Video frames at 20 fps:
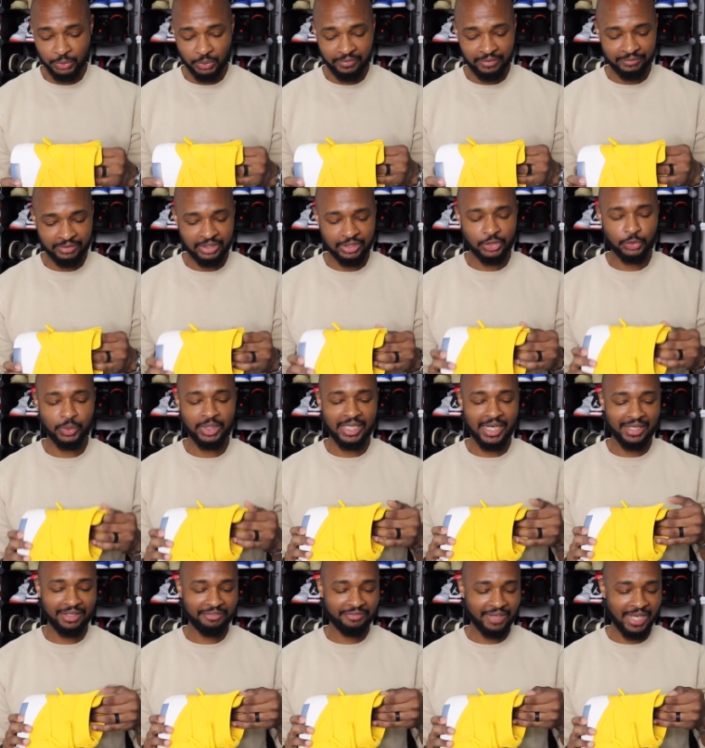to
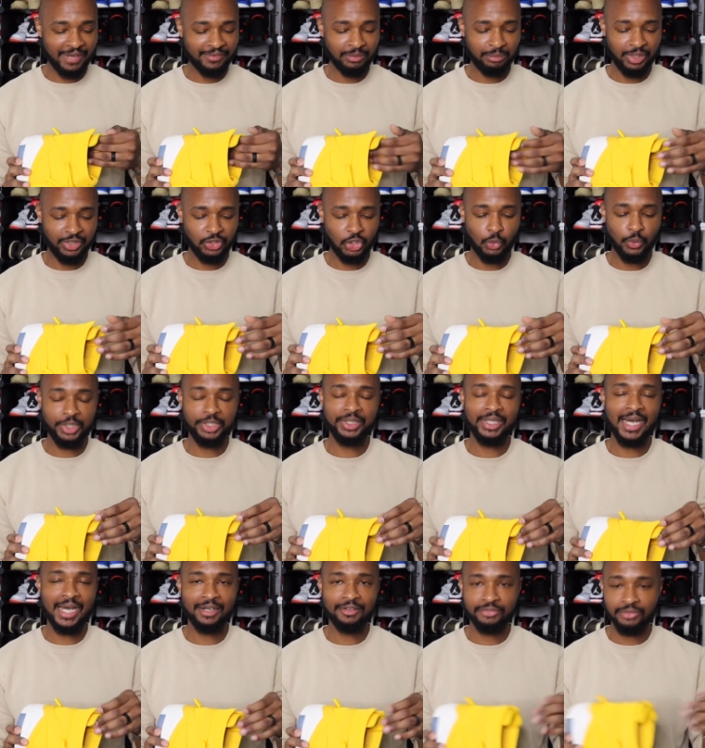$395, depending on where you
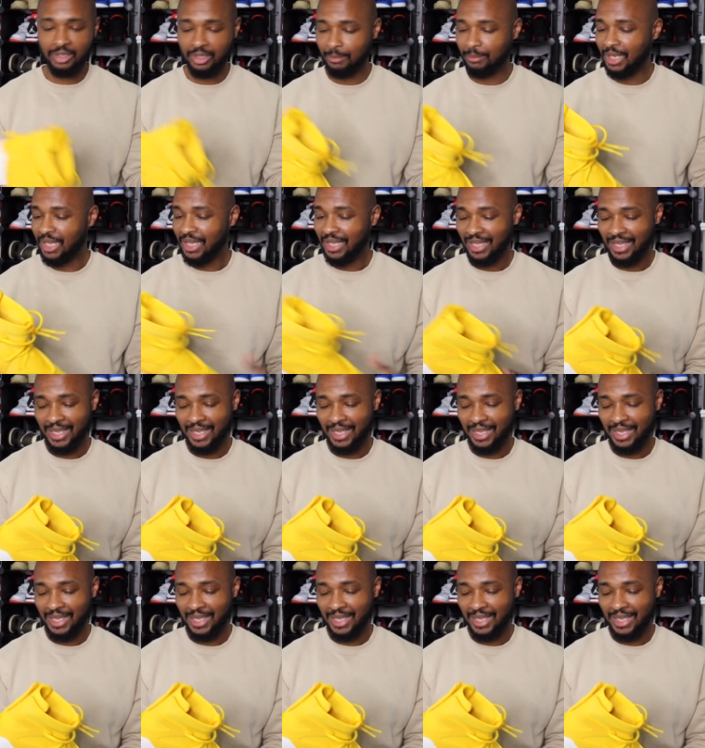got it from.